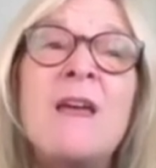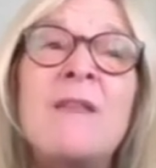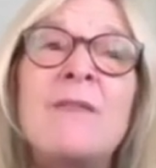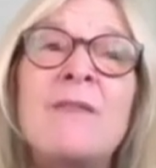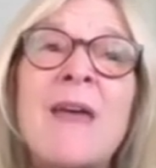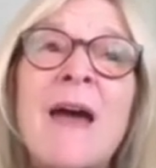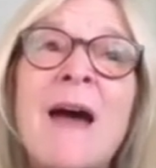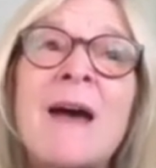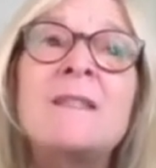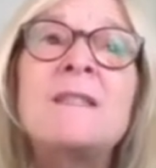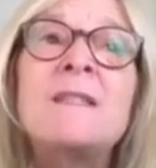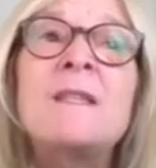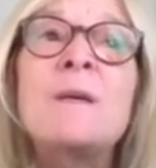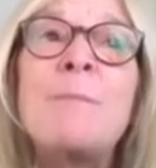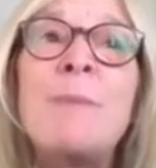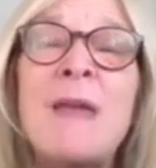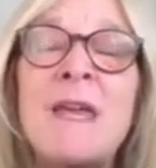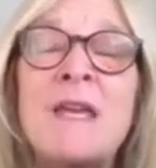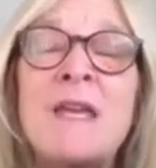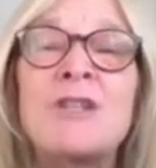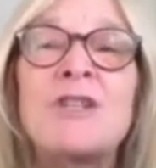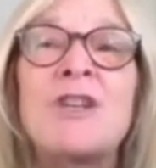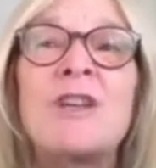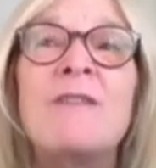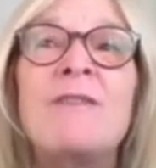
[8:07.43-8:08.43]
that's a
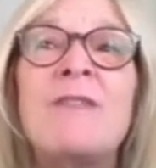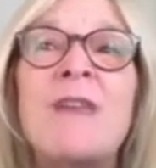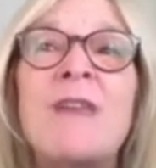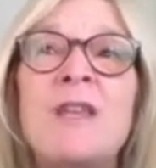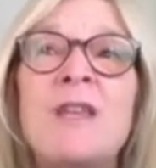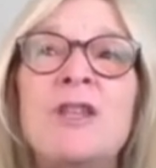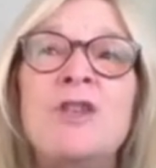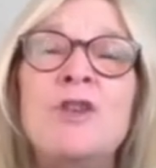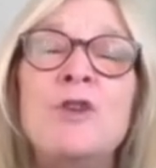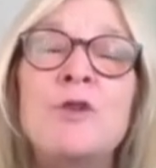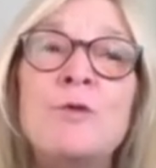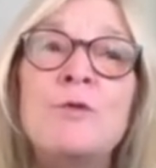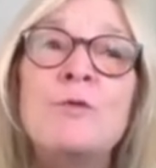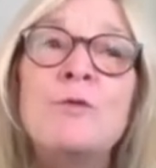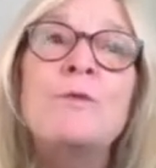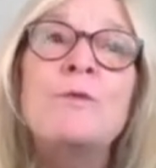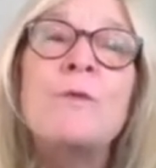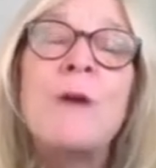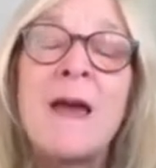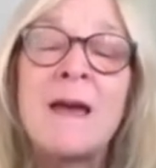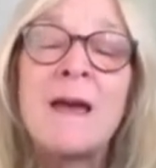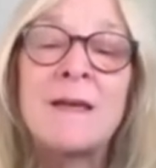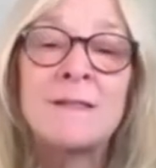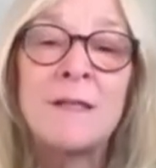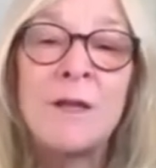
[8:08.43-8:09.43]
patient that you
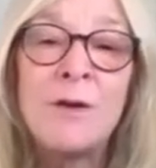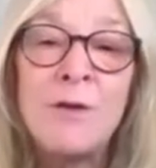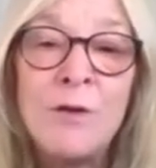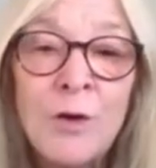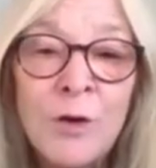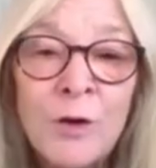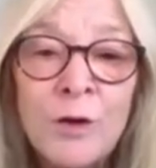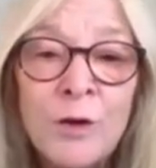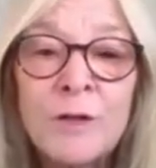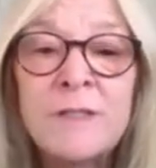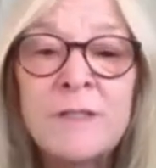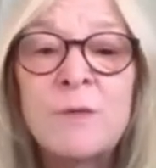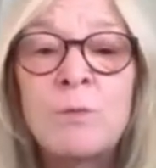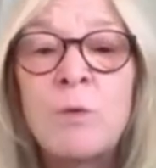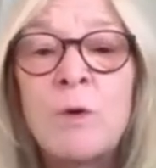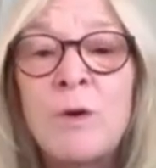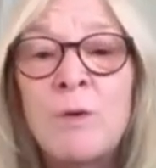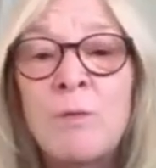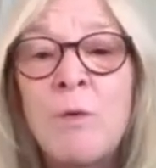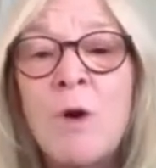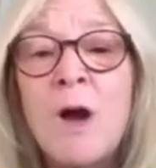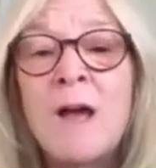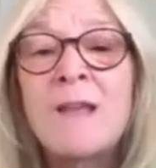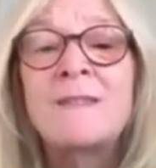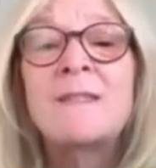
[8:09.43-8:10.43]
as a nurse
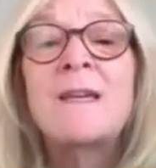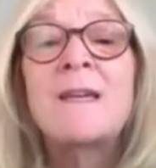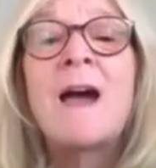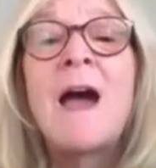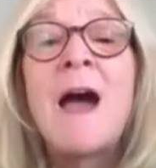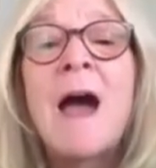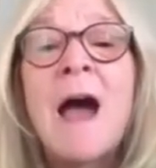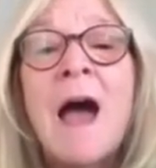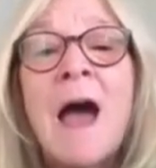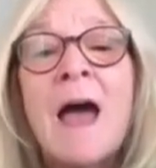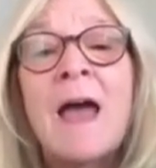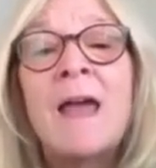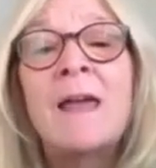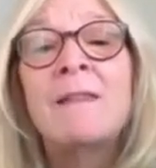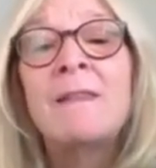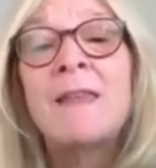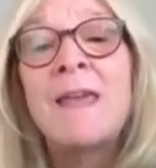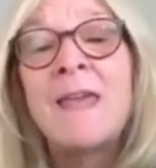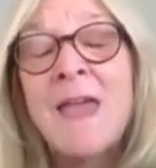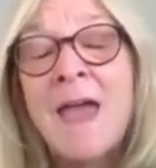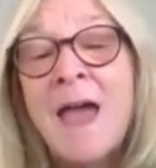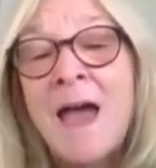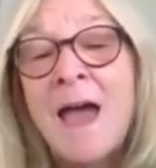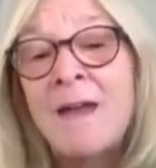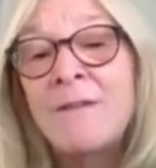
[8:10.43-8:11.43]
would want to
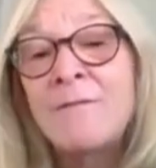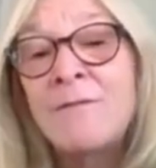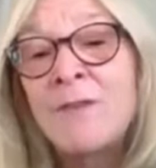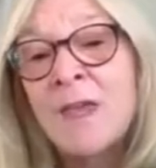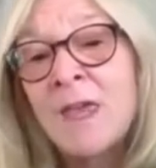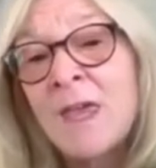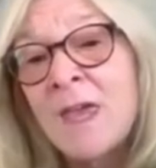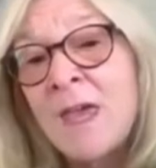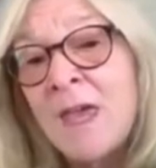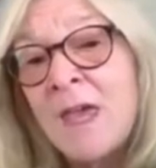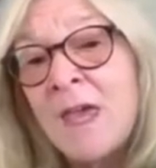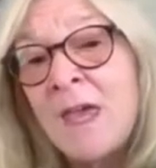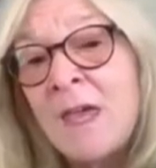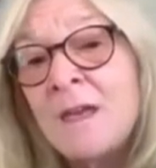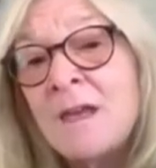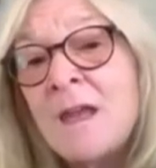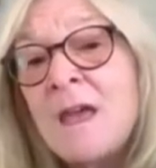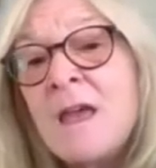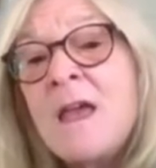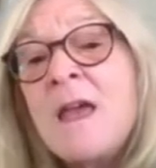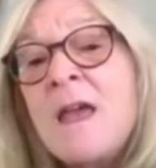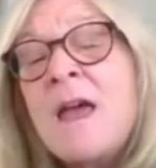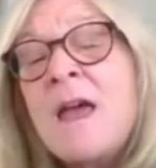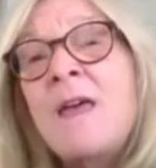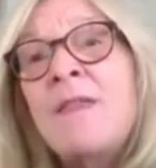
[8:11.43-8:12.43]
highly advocate
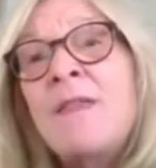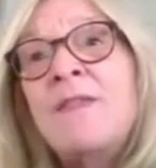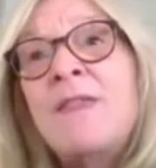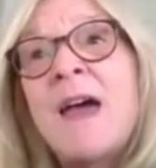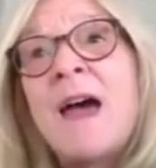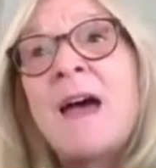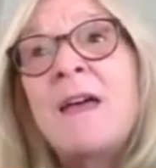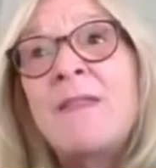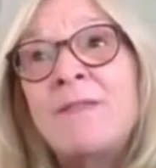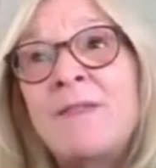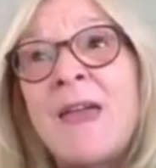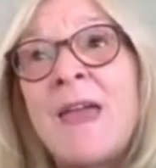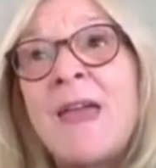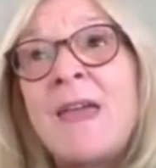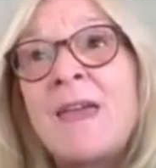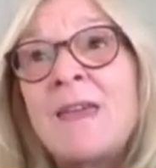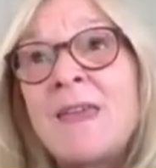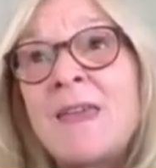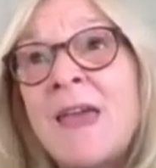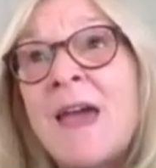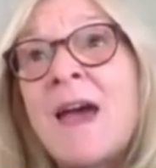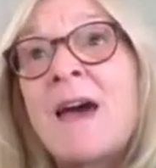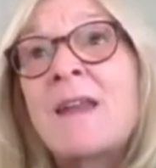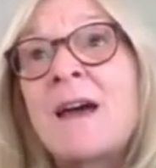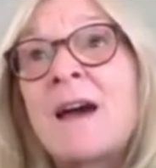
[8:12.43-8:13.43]
that they
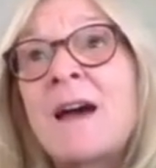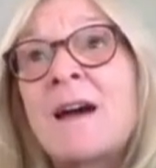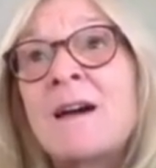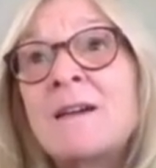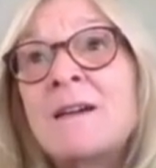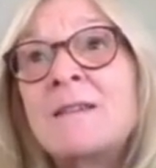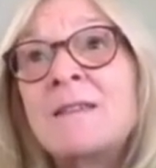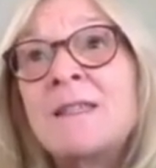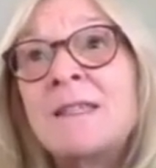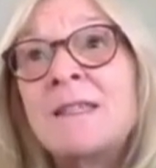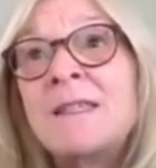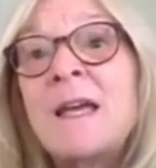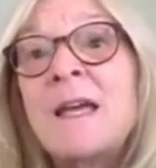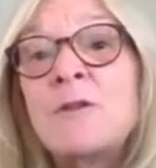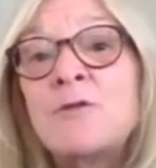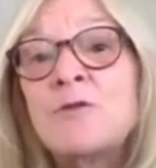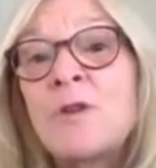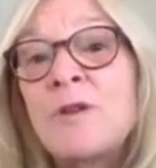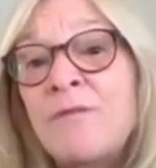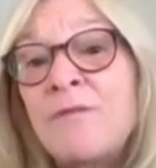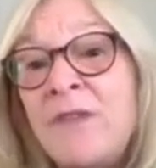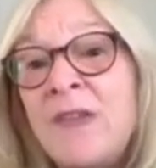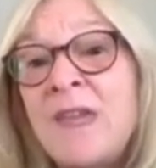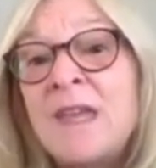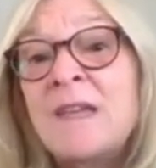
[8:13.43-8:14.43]
get a
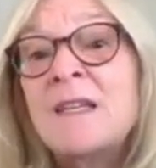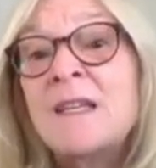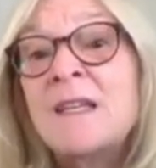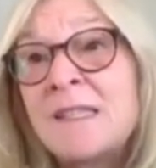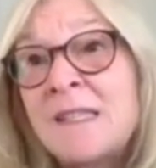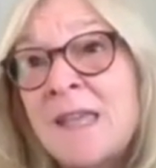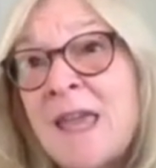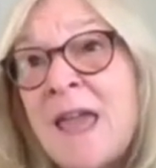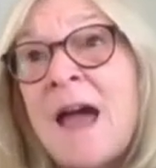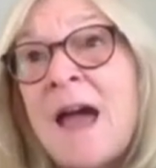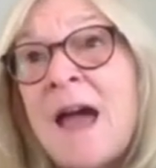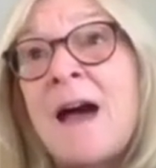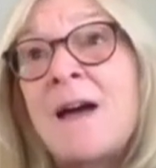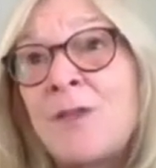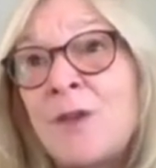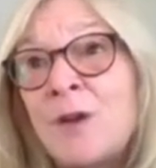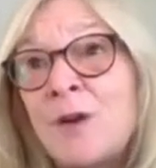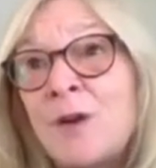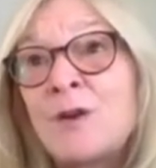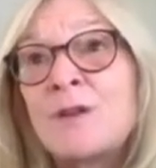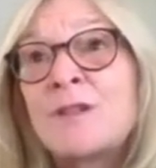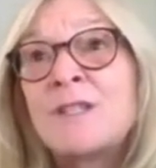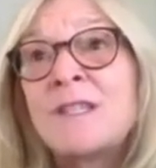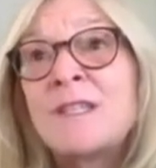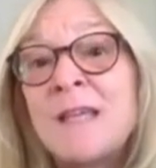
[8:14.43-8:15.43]
central venous
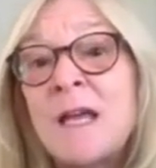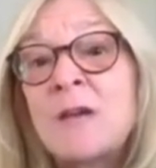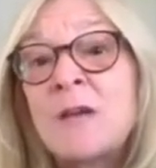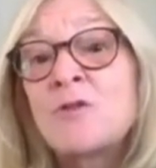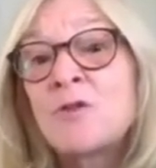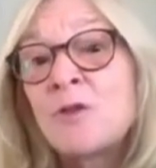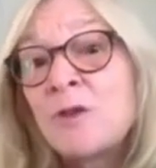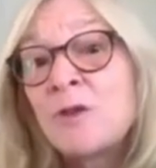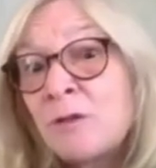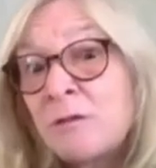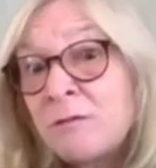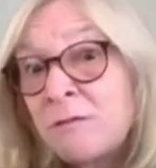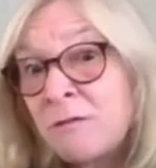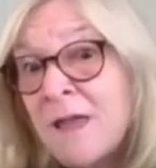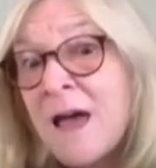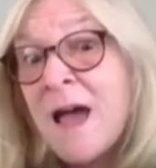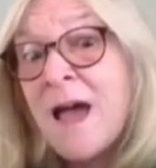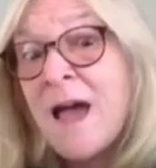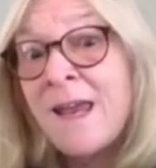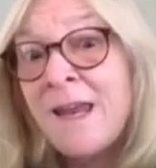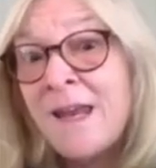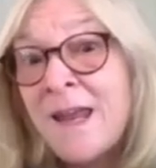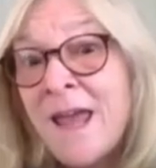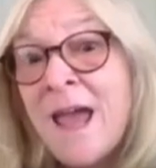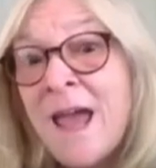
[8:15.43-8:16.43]
catheter, central
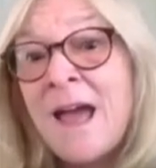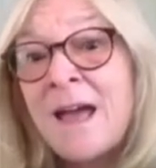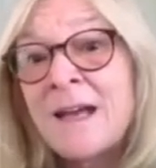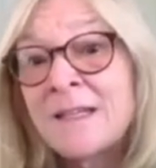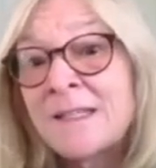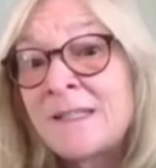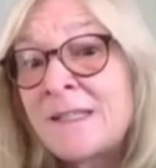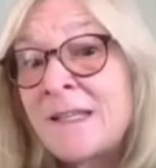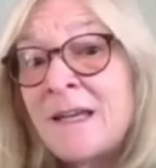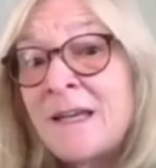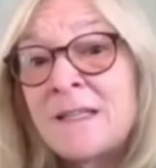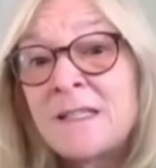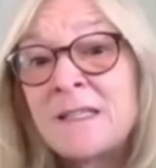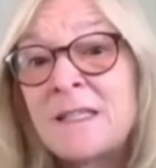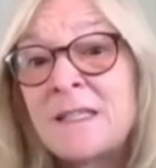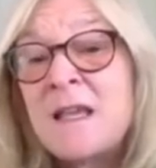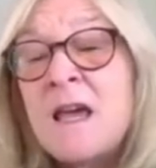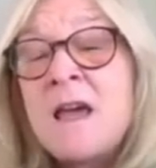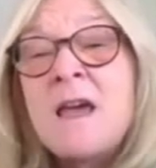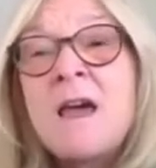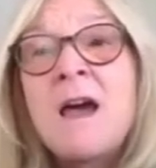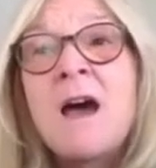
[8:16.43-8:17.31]
line access.